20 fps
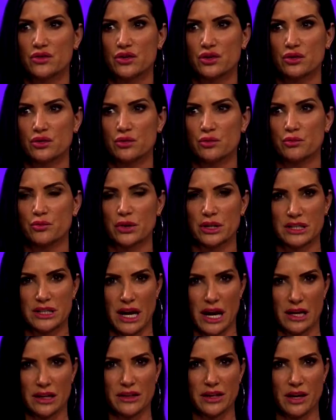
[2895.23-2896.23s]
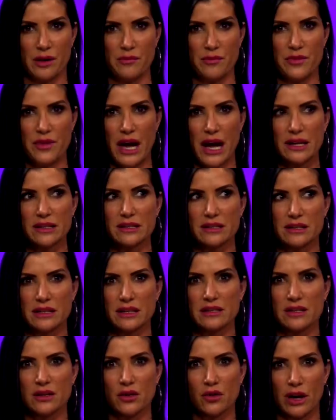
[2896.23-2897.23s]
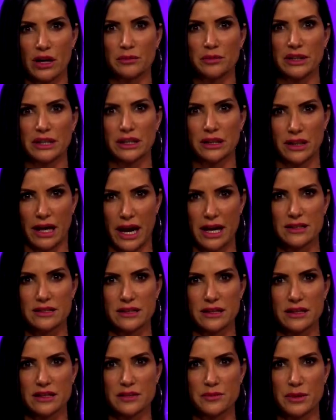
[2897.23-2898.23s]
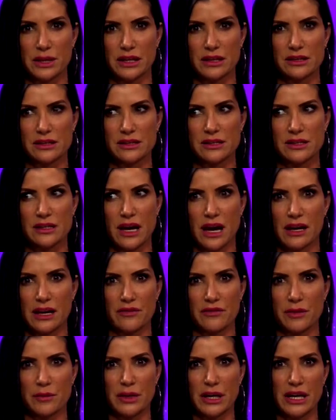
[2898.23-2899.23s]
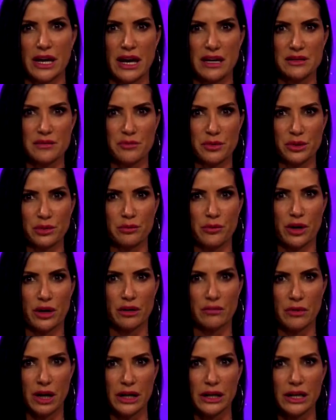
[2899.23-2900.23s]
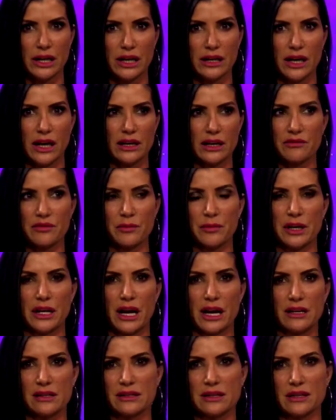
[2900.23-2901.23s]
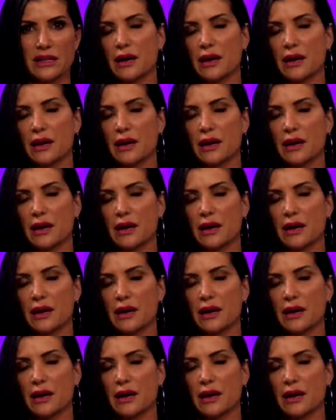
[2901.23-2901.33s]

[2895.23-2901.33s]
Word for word: to protect them, that is incredibly classist, because not everybody has Bloomberg money. Not everybody is